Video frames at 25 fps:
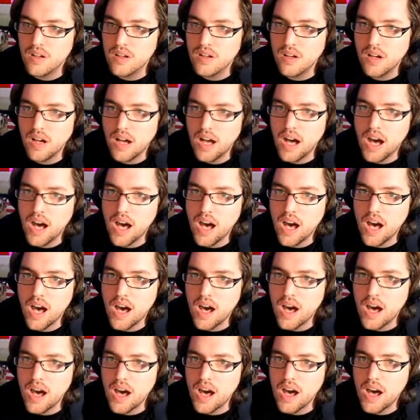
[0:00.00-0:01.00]

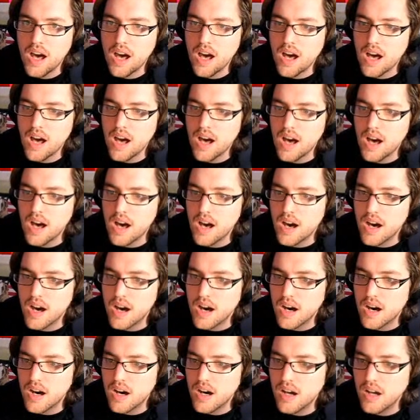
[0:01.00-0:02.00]

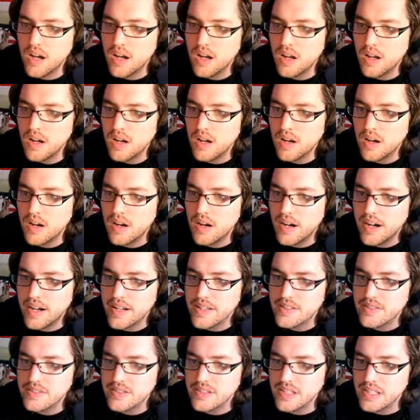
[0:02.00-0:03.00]
Ah, I
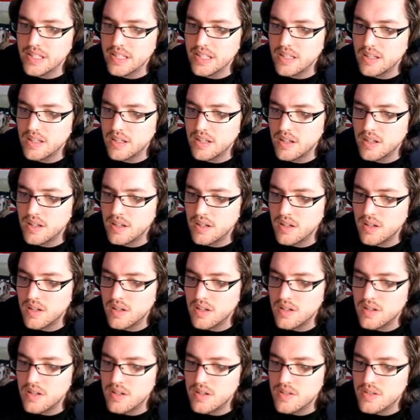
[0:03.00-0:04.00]
see.
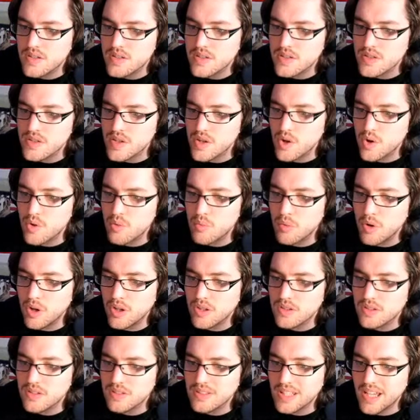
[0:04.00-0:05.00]
So mod
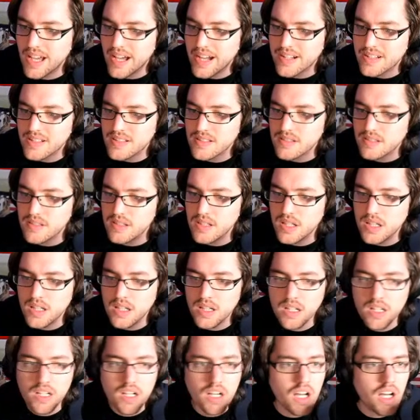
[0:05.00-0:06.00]
tags.
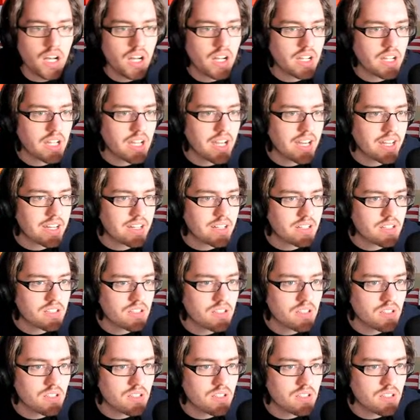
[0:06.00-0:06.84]
Ah, got it.